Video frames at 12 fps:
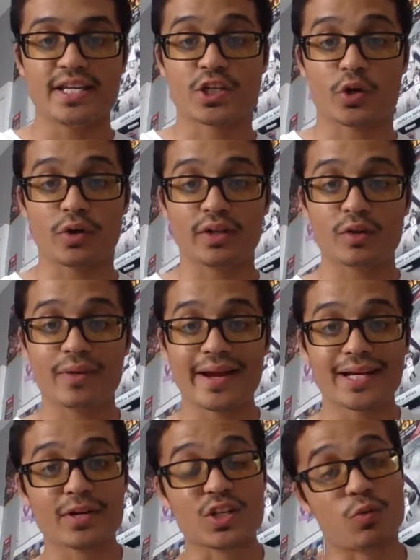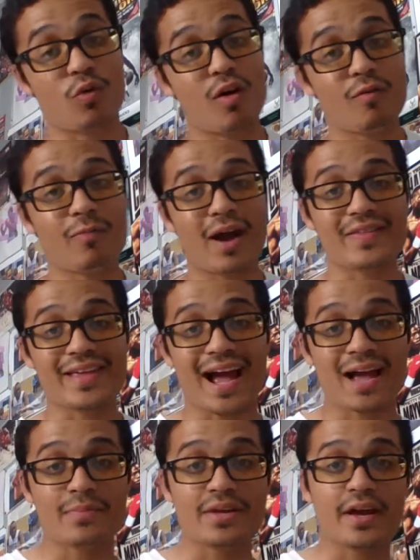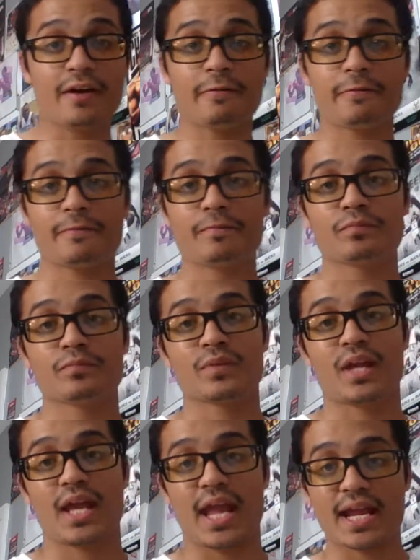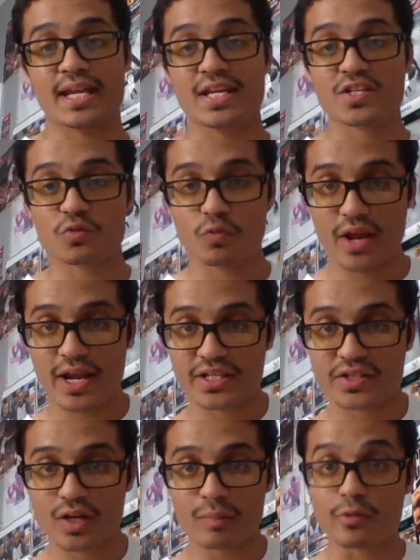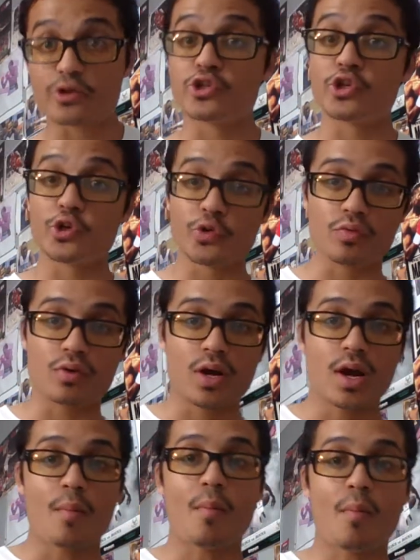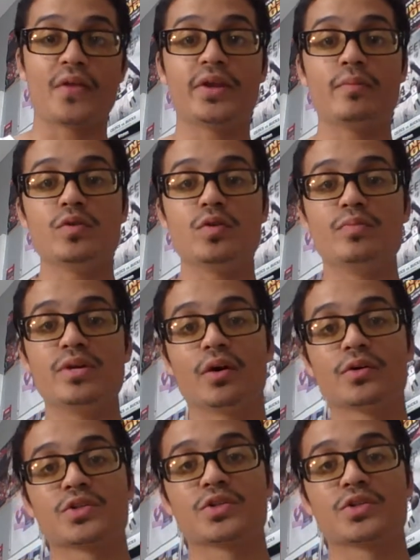currently ranked number 12 by the IBF, and he's ranked number 2 by the WBO.